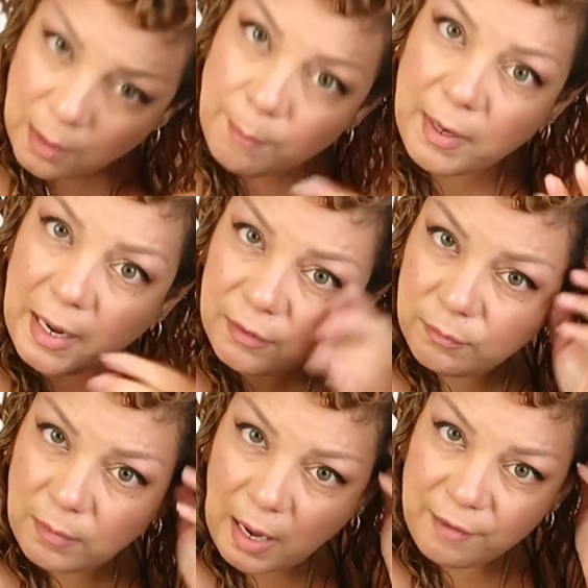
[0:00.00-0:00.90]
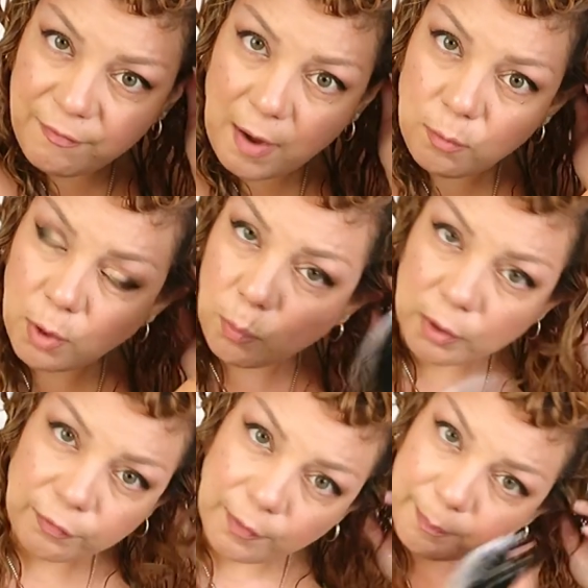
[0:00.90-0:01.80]
but I found what
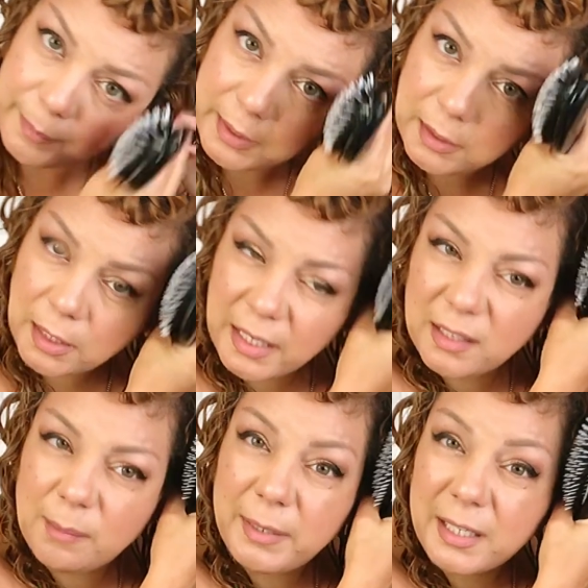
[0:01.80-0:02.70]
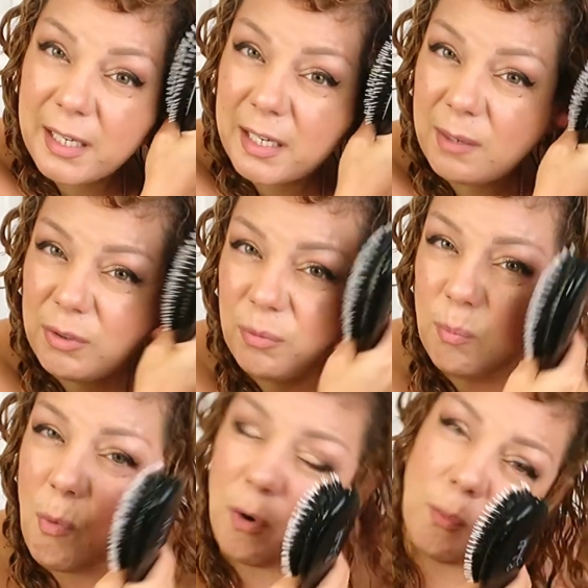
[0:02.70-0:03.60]
worked for me. And in the beginning, it was
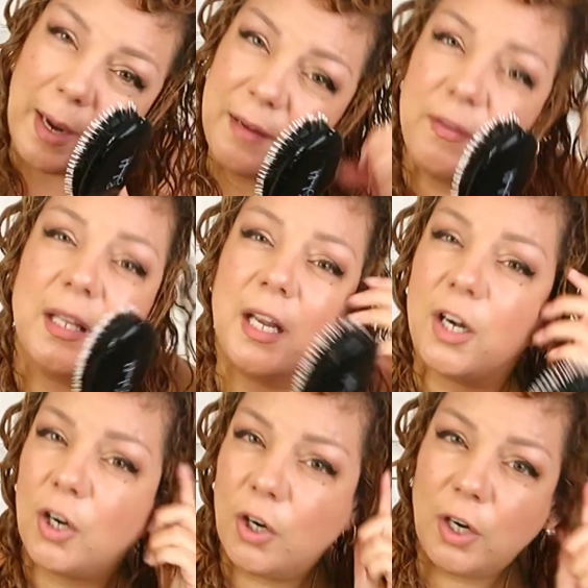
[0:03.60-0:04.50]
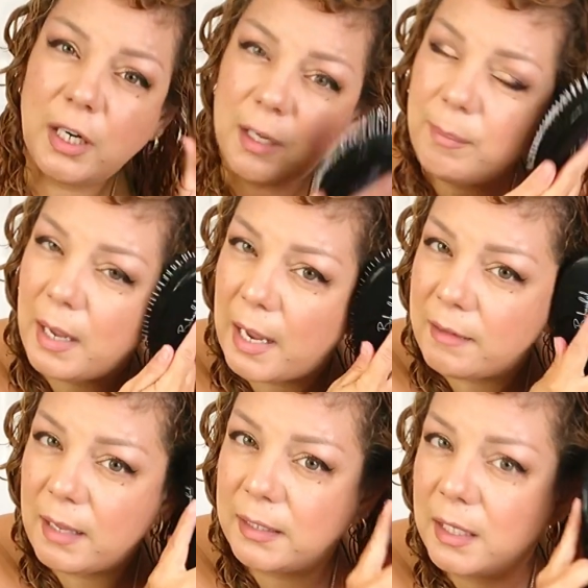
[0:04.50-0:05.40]
more wavy than curly, but
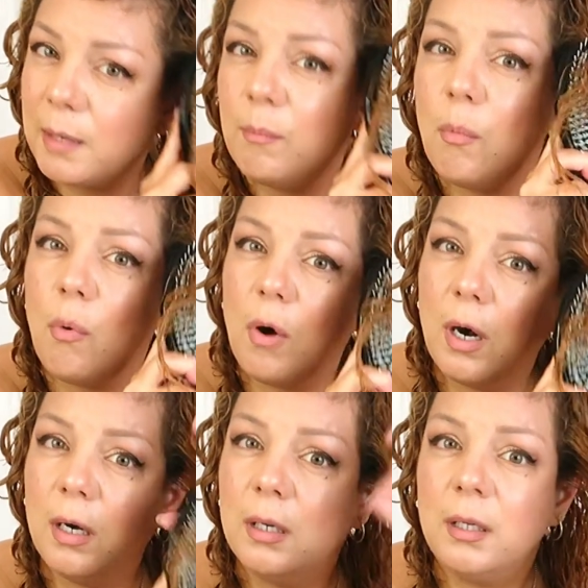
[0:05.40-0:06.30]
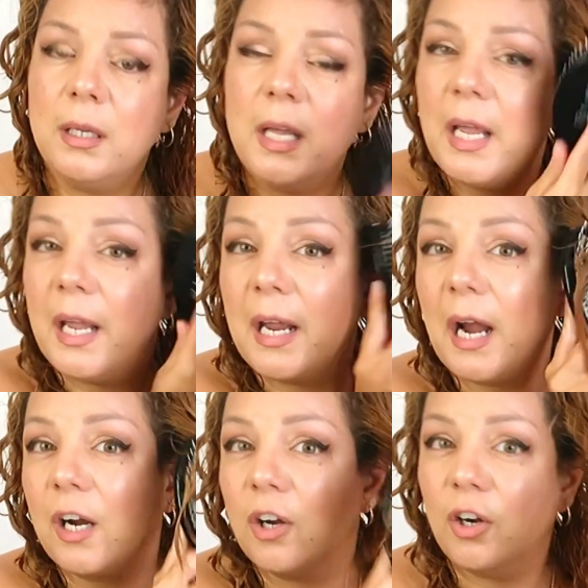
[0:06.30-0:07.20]
as I did it more, it
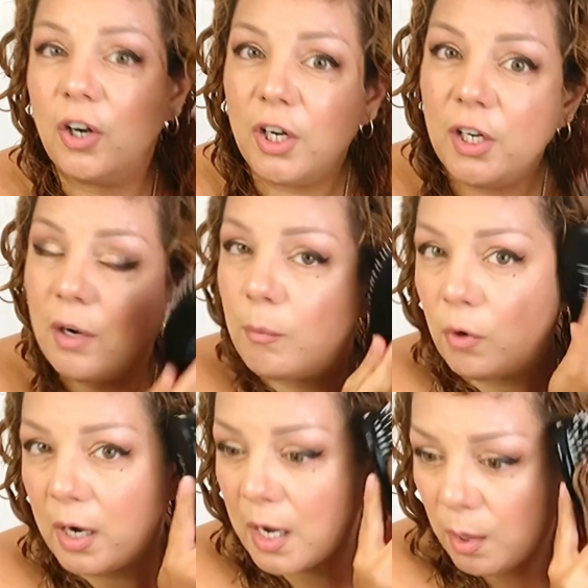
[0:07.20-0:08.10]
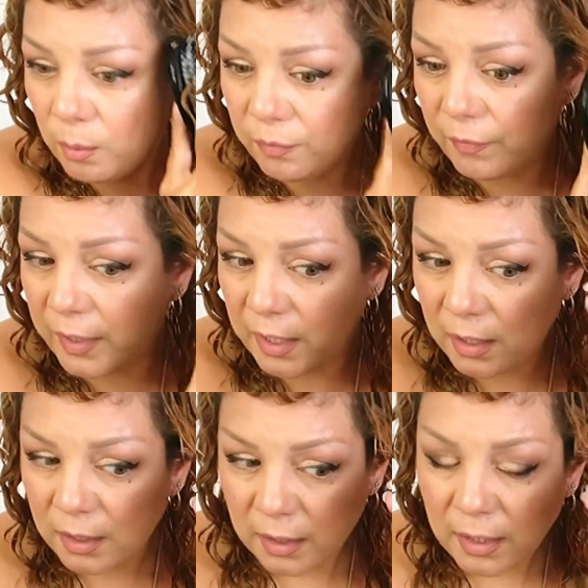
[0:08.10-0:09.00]
got curlier, more healthy.
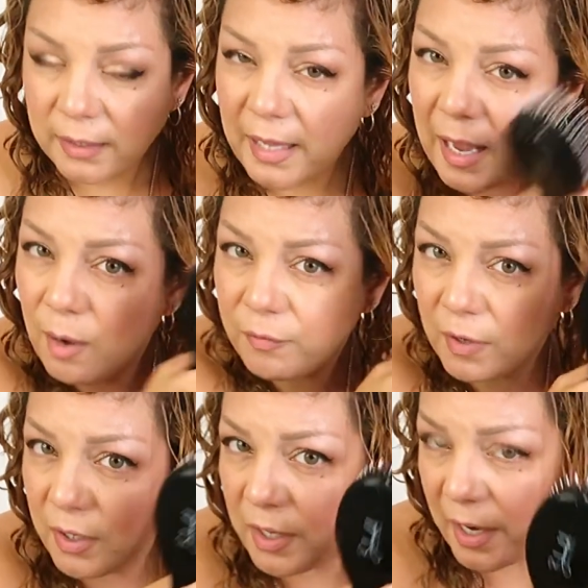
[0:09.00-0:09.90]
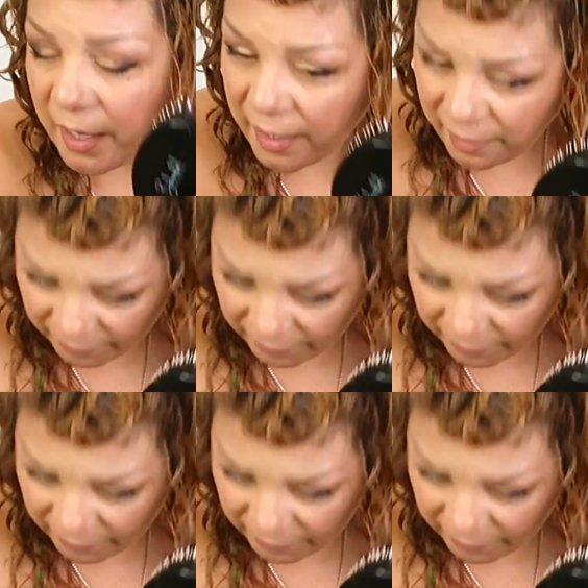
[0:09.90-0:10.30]
The healthier your hair